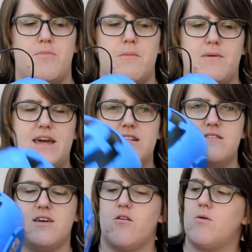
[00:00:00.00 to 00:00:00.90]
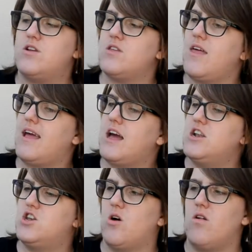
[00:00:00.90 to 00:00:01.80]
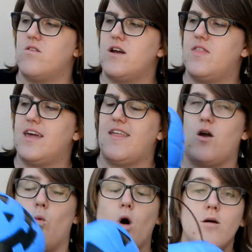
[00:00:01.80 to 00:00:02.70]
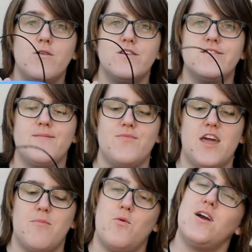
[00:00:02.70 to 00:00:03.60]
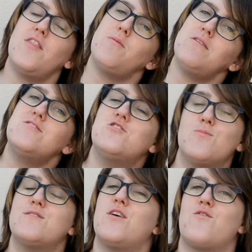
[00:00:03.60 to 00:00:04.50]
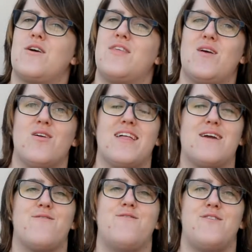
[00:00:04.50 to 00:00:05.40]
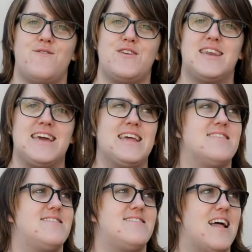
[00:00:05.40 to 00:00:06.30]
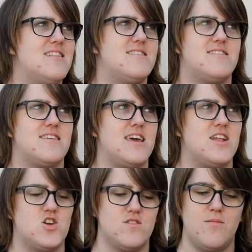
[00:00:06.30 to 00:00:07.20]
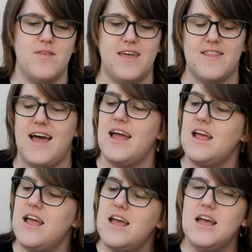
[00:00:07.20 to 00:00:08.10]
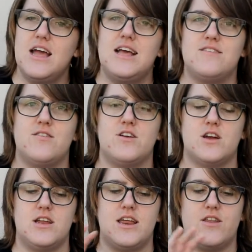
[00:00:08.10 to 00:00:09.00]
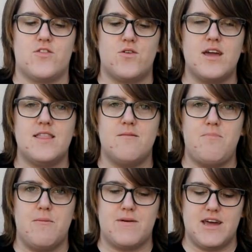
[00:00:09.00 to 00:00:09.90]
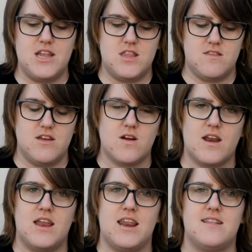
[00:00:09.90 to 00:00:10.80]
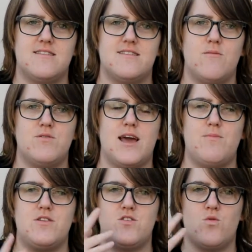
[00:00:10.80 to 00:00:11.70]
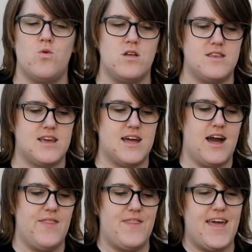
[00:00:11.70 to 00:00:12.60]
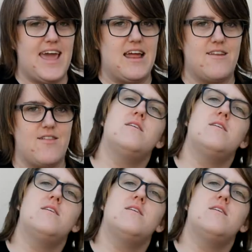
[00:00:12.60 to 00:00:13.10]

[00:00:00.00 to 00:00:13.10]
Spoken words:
pumpkins. They were originally like $1, I think, at like Walmart or something, but we got them on Super Sale for I think only like 15 cents each or something like that. So then you're going to need 3 of the pumpkins. You're going to need some type of tool to cut the handle off.